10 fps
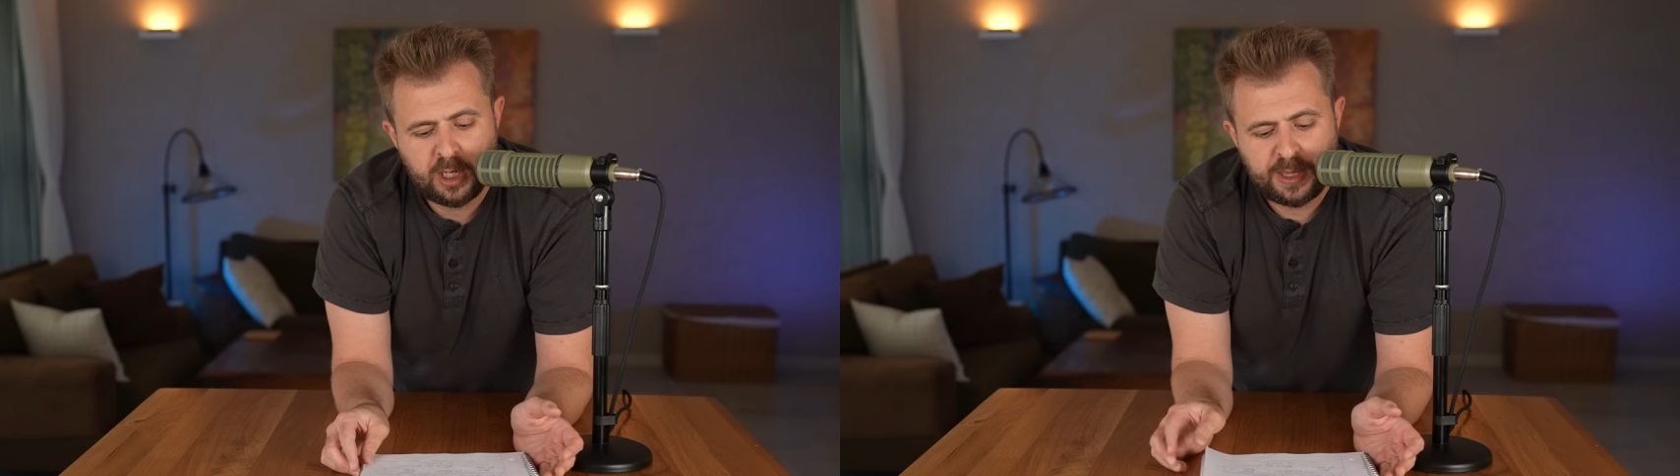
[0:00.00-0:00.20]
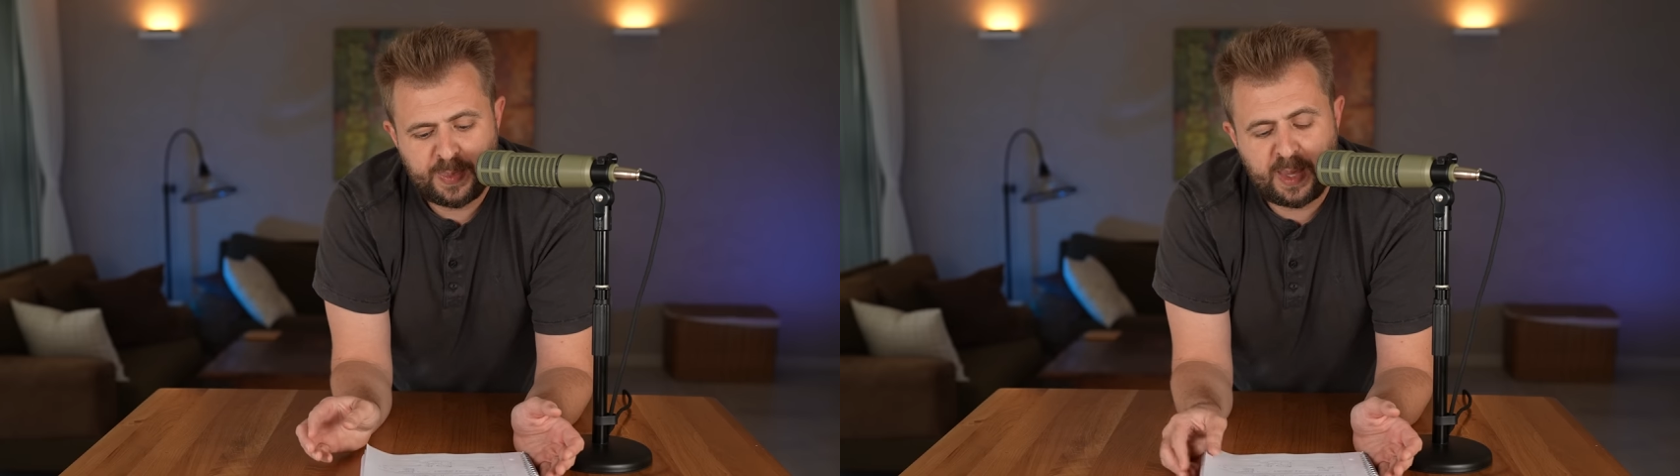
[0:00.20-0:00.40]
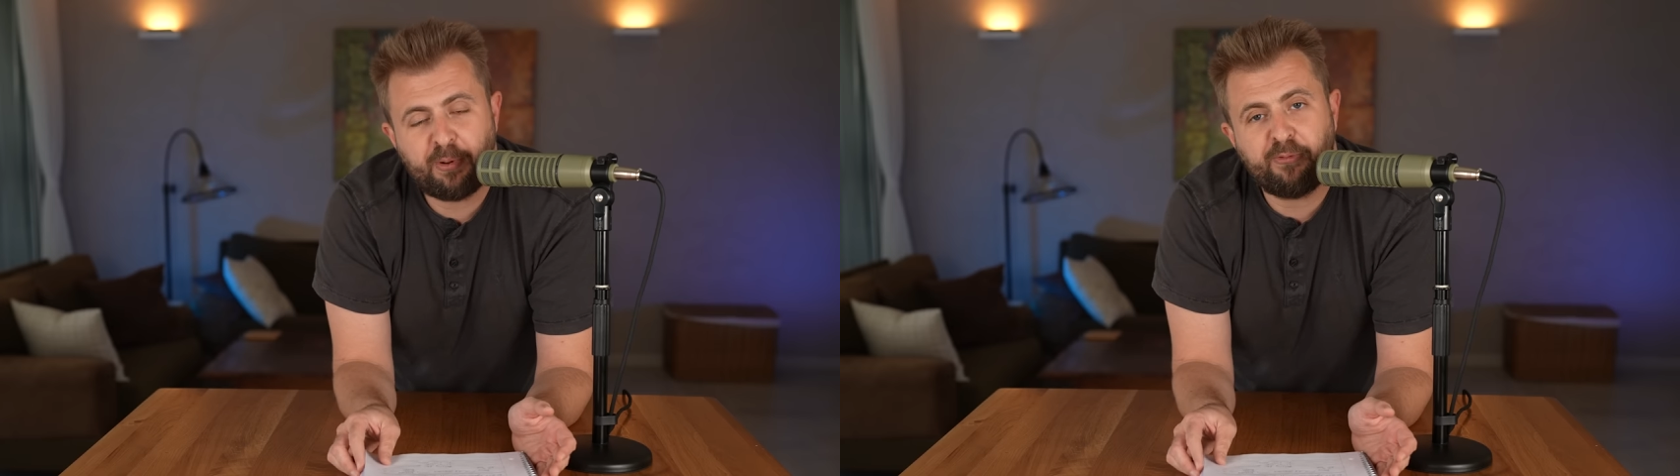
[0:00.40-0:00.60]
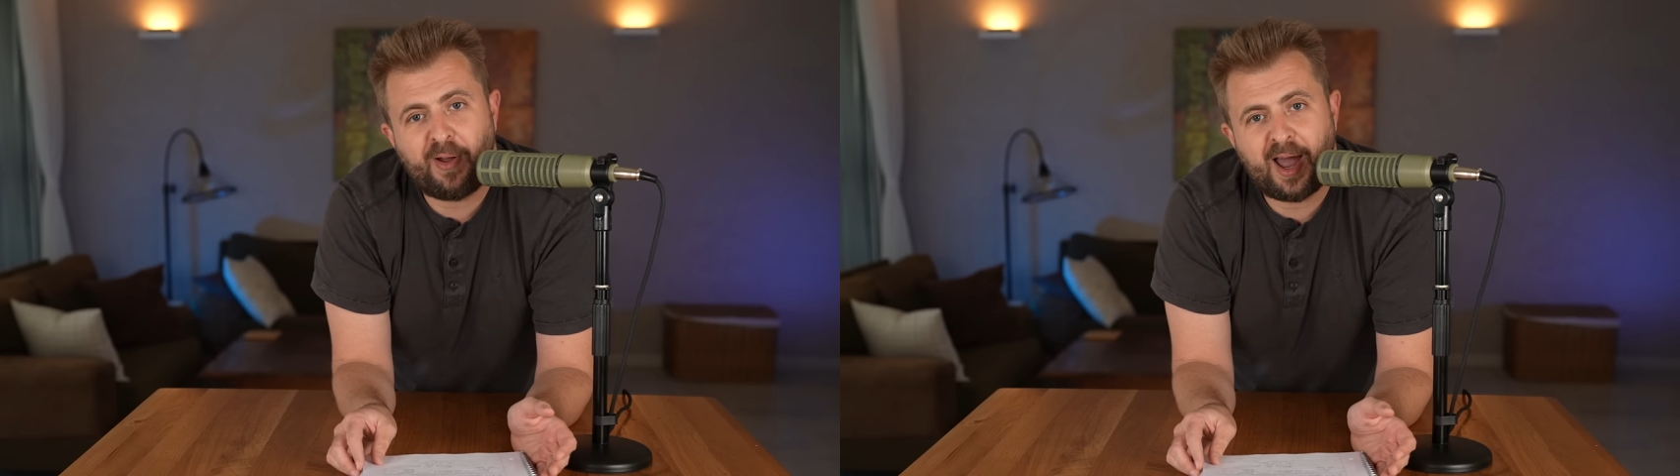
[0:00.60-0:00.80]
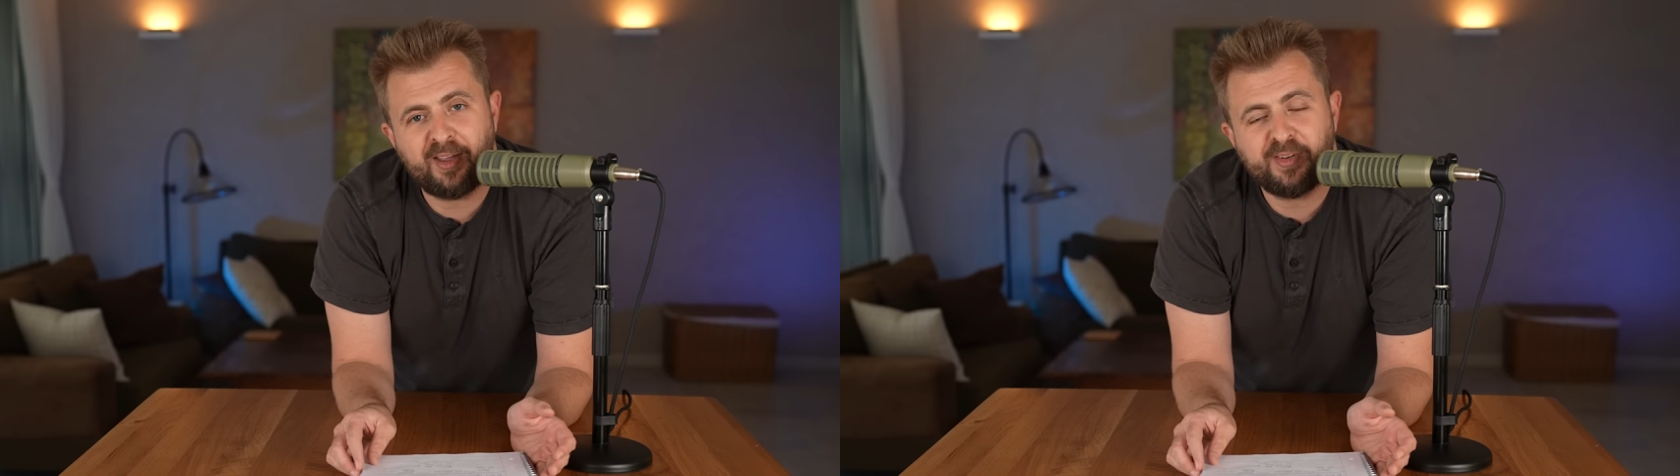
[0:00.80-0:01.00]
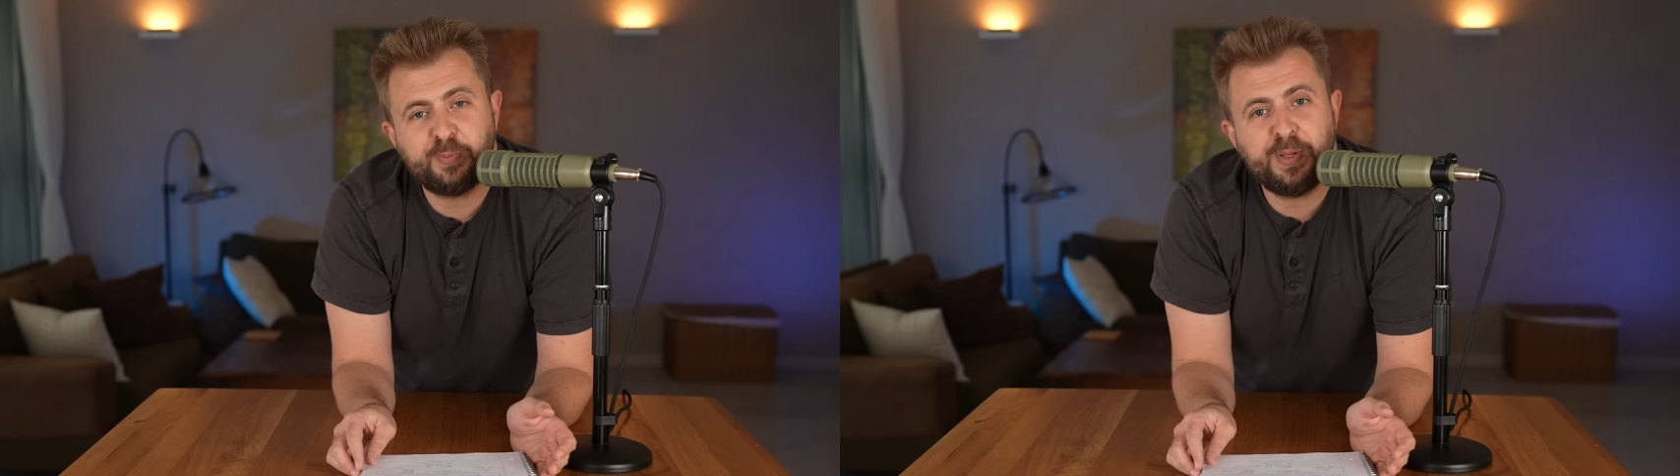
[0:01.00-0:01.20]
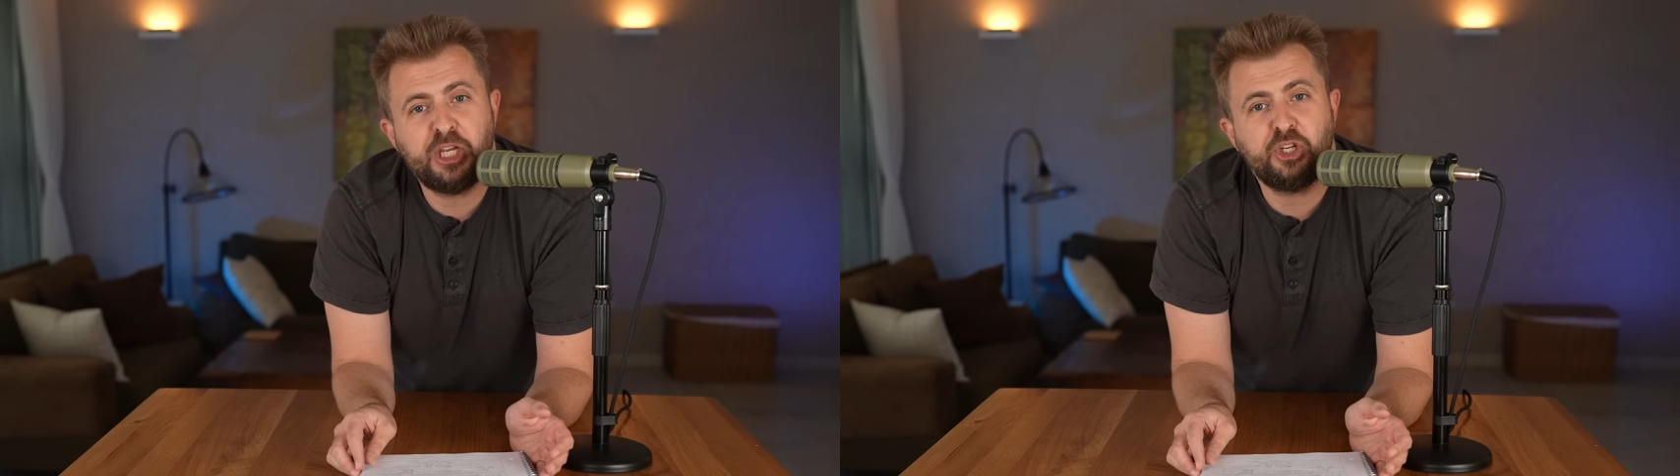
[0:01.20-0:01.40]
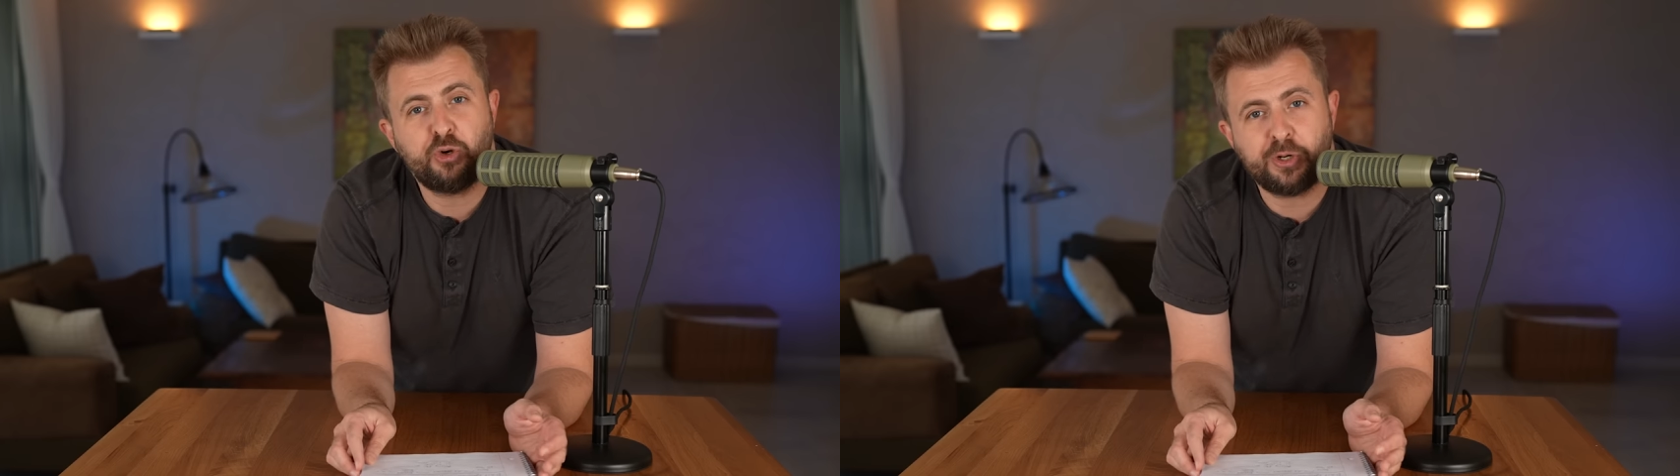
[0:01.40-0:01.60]
Number five is
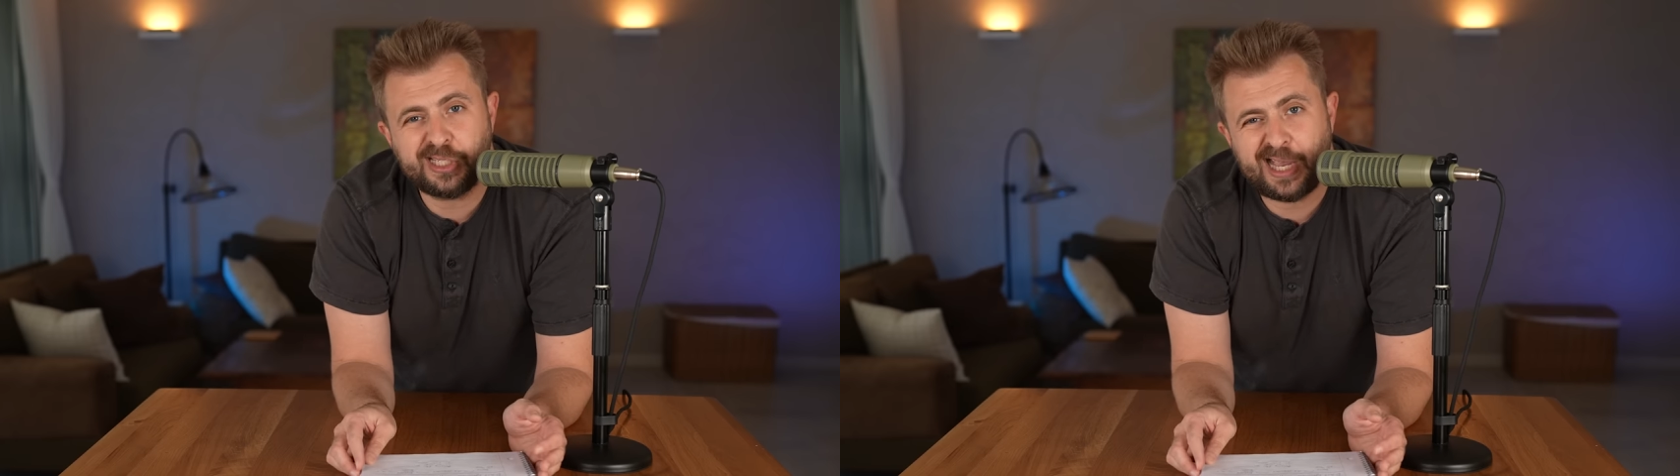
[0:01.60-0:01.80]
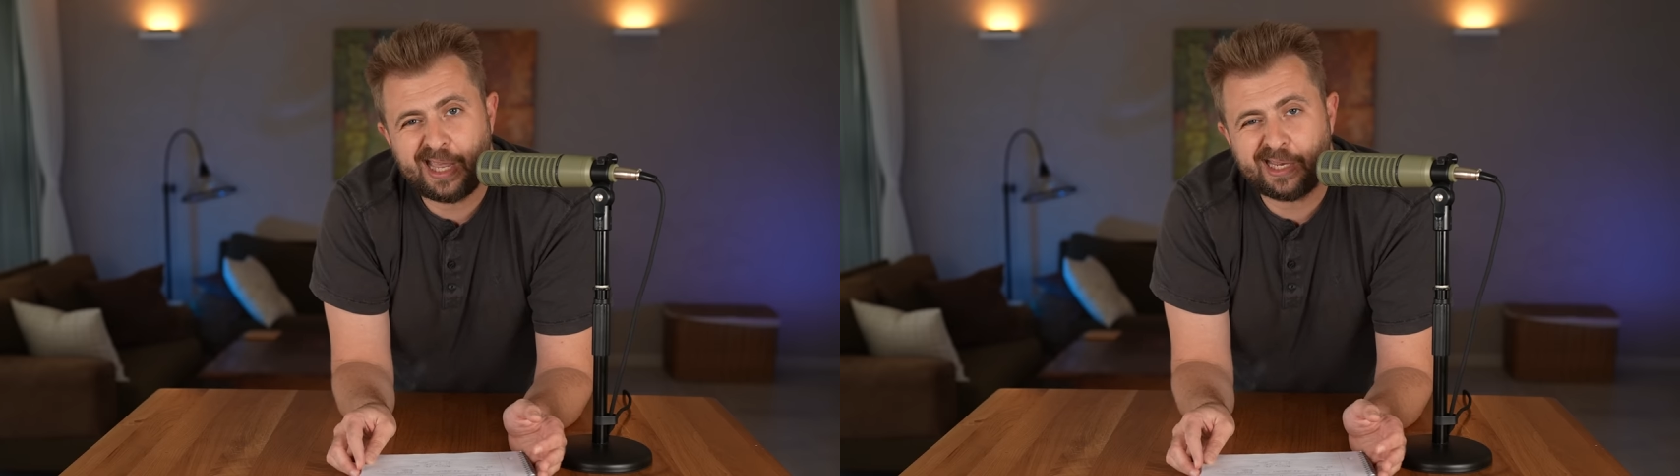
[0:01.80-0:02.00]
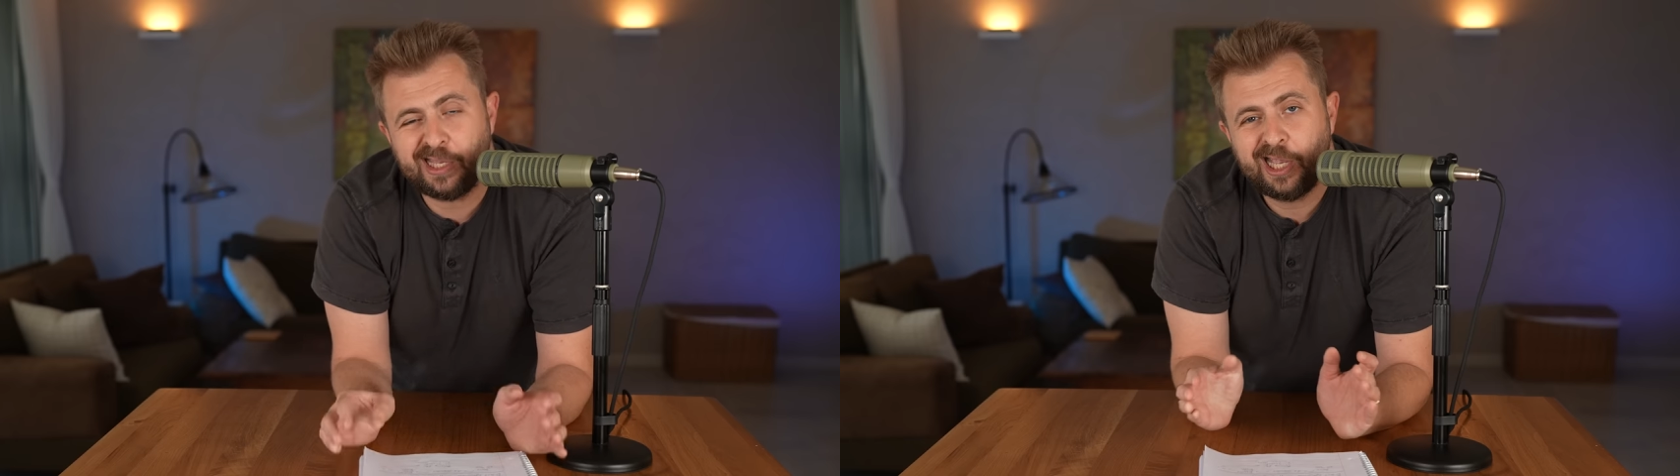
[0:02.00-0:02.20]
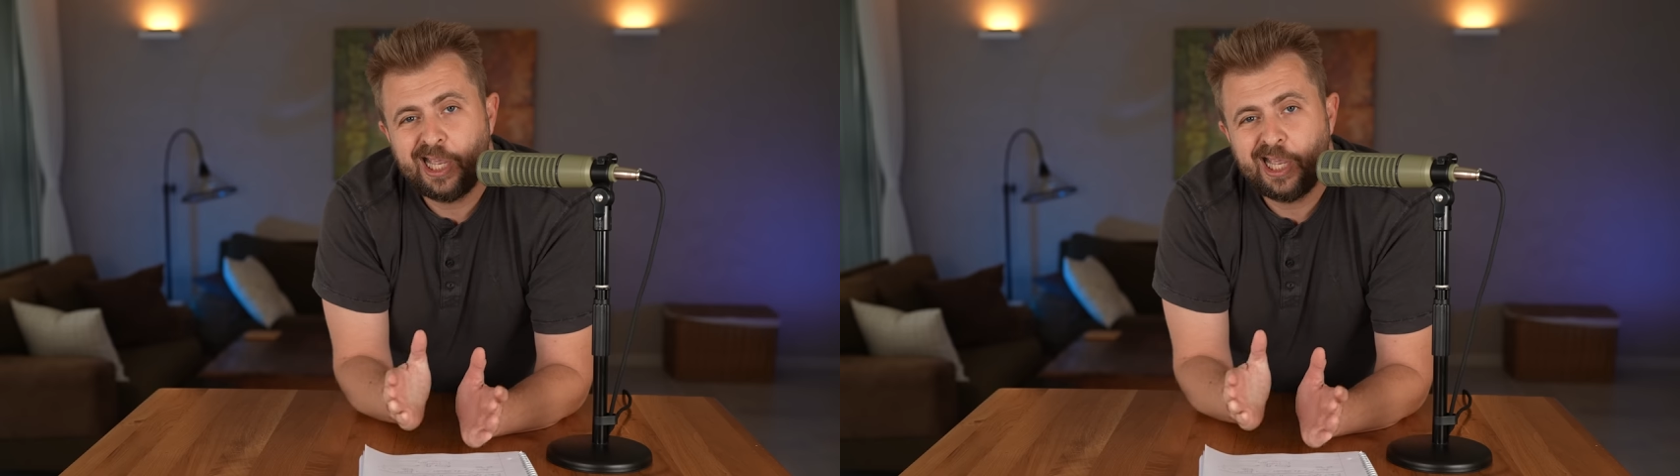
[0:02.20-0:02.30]
being short-sighted.